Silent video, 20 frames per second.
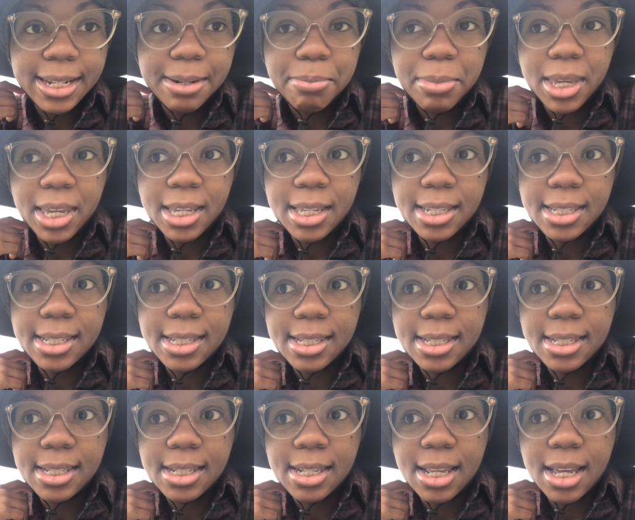mix.
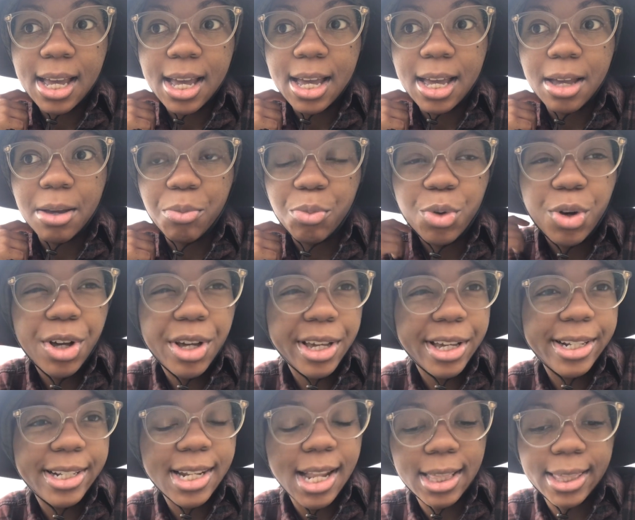
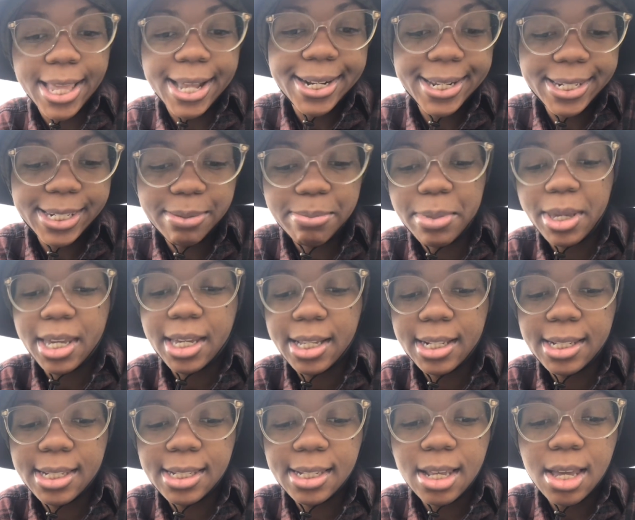It's a lettuce mix,
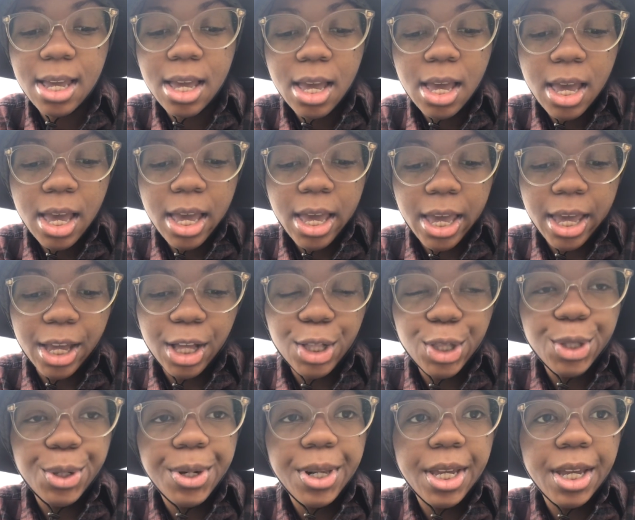
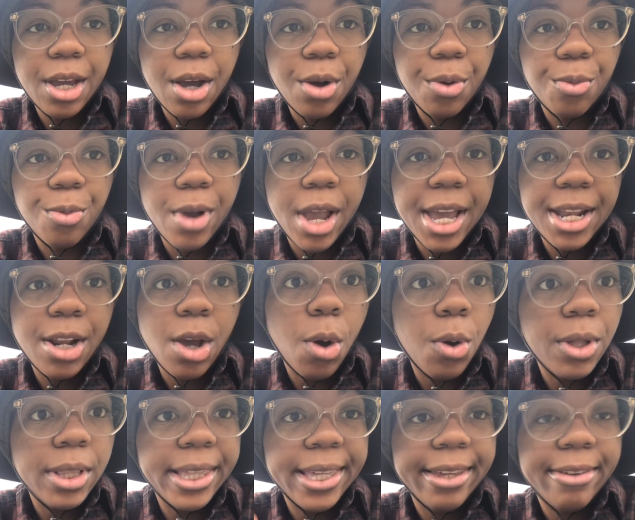including a red
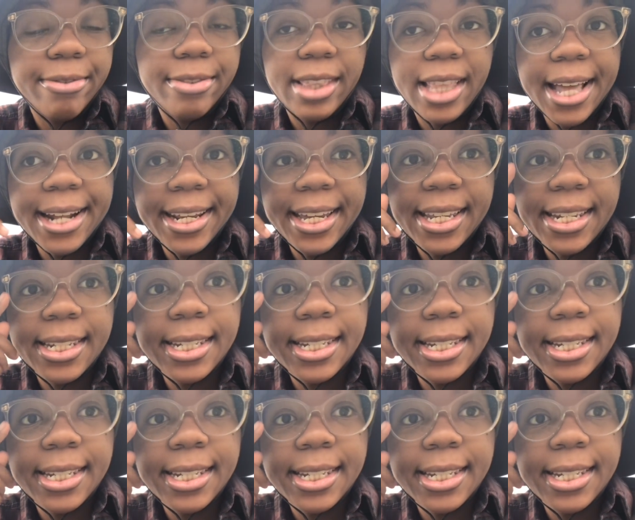oak leaf lettuce